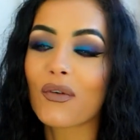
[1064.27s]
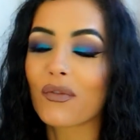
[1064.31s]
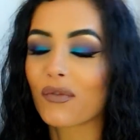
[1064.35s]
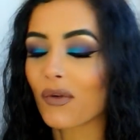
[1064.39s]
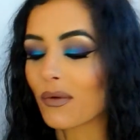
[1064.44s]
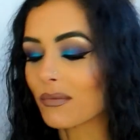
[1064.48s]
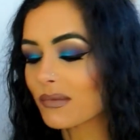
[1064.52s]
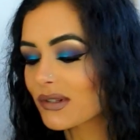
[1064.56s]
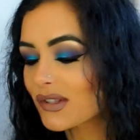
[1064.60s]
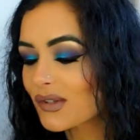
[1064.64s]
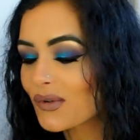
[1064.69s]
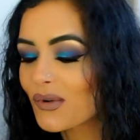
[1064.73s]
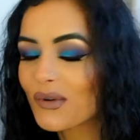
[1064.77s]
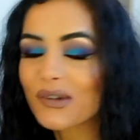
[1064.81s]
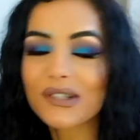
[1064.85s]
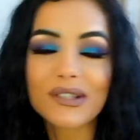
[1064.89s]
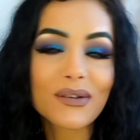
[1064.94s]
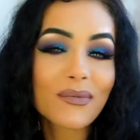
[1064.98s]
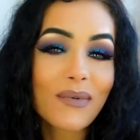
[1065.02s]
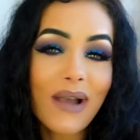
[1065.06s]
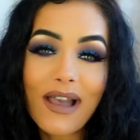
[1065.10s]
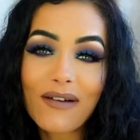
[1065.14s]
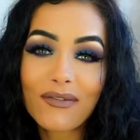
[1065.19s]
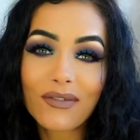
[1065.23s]
or from source
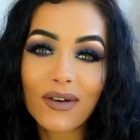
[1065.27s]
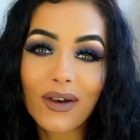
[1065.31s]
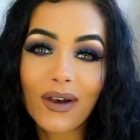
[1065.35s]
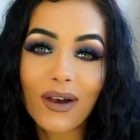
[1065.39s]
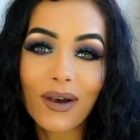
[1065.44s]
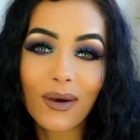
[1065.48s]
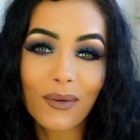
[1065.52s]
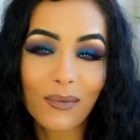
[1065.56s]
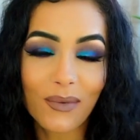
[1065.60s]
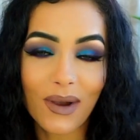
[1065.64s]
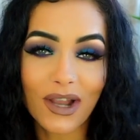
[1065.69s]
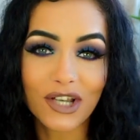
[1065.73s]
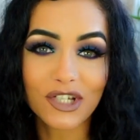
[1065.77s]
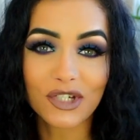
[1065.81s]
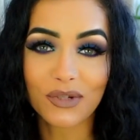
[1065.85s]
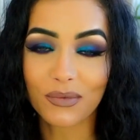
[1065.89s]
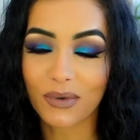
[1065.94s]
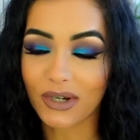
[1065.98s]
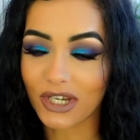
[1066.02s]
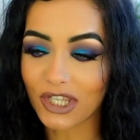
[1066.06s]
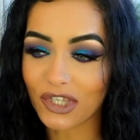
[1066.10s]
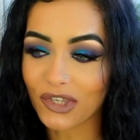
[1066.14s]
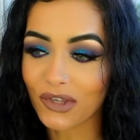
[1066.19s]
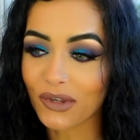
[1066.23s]
or whatever word you
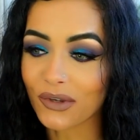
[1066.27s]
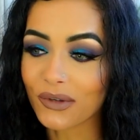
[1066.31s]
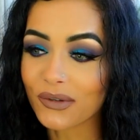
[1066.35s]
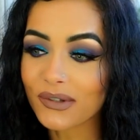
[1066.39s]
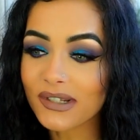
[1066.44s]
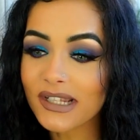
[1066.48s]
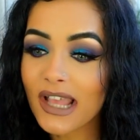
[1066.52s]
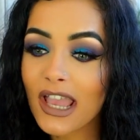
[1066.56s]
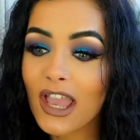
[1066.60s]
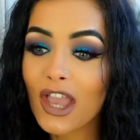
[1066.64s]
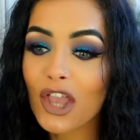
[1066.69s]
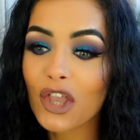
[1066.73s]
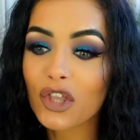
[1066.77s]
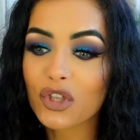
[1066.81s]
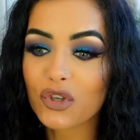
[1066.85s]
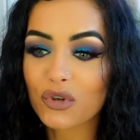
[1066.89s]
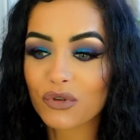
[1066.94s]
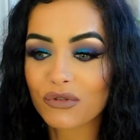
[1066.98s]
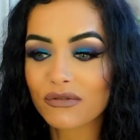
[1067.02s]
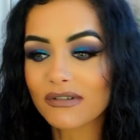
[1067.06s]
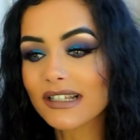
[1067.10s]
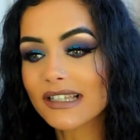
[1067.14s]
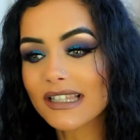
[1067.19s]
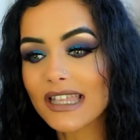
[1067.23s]
want to use
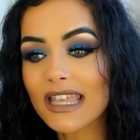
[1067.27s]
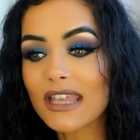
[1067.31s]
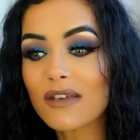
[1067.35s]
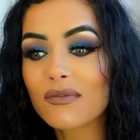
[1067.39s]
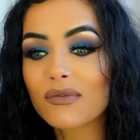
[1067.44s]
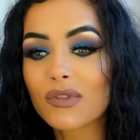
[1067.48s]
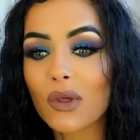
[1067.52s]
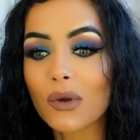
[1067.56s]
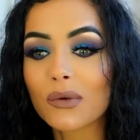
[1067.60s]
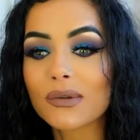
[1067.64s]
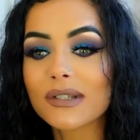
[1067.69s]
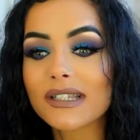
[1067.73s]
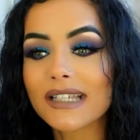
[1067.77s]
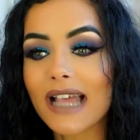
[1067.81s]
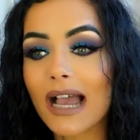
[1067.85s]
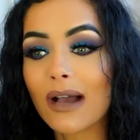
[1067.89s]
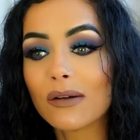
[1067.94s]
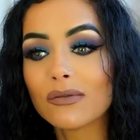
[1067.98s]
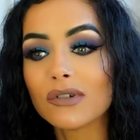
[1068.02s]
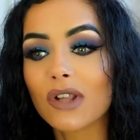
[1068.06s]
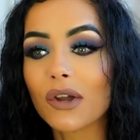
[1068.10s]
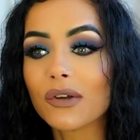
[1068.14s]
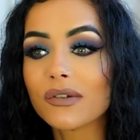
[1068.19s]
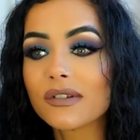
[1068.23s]
you'll receive those
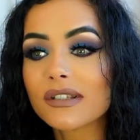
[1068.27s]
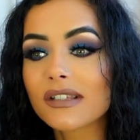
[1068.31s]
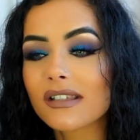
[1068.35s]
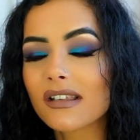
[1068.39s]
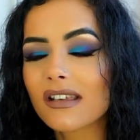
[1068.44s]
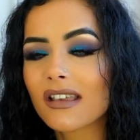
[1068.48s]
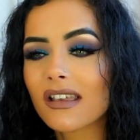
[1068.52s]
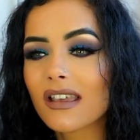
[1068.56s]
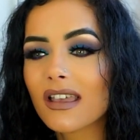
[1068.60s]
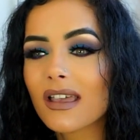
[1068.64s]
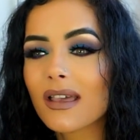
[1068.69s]
downloads